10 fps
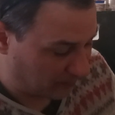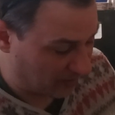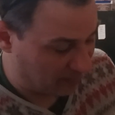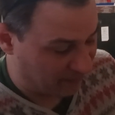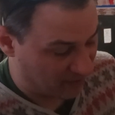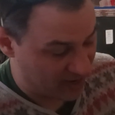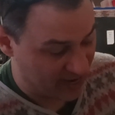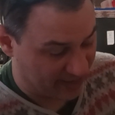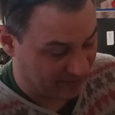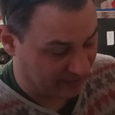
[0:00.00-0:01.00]
before I
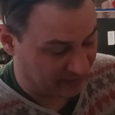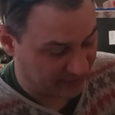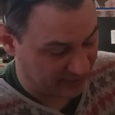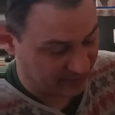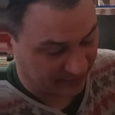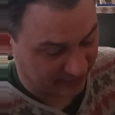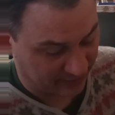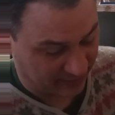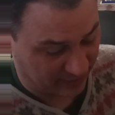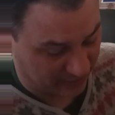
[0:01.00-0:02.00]
had a mixer.
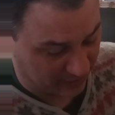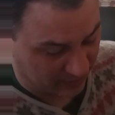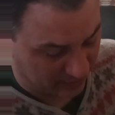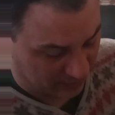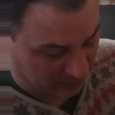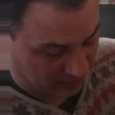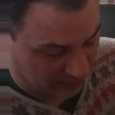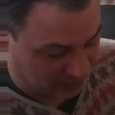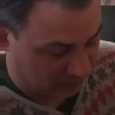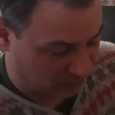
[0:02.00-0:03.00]

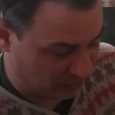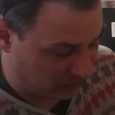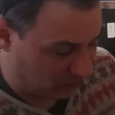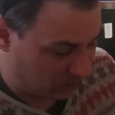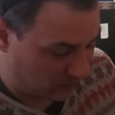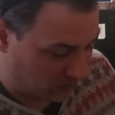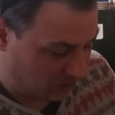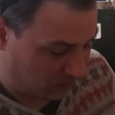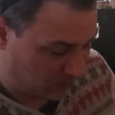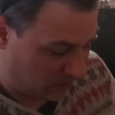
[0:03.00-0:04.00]
And once you're
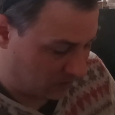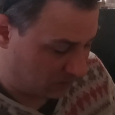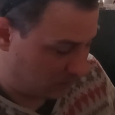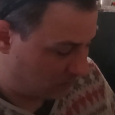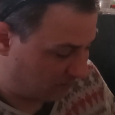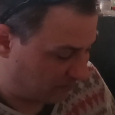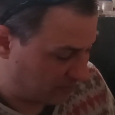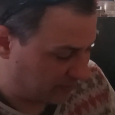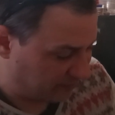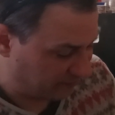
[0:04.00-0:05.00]
done
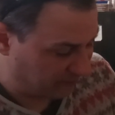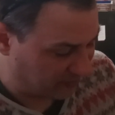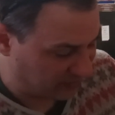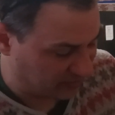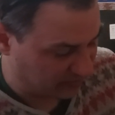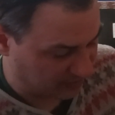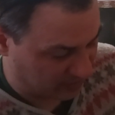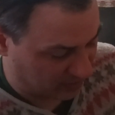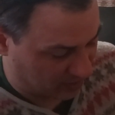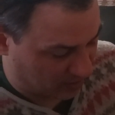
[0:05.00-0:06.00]
feeling for
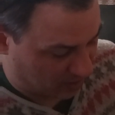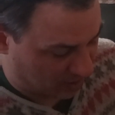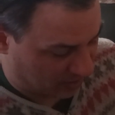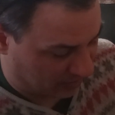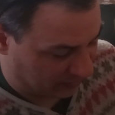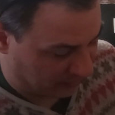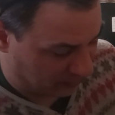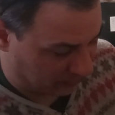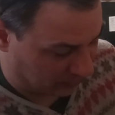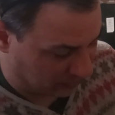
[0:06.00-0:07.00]
all of
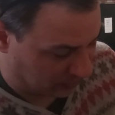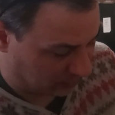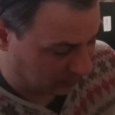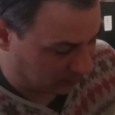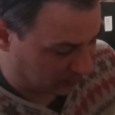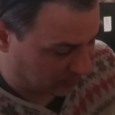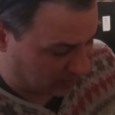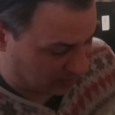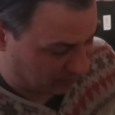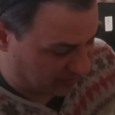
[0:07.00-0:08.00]
those
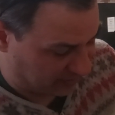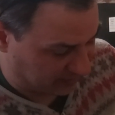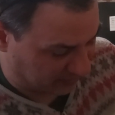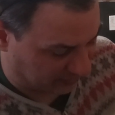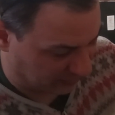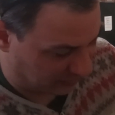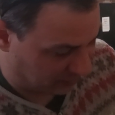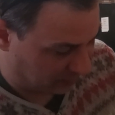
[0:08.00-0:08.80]
pieces,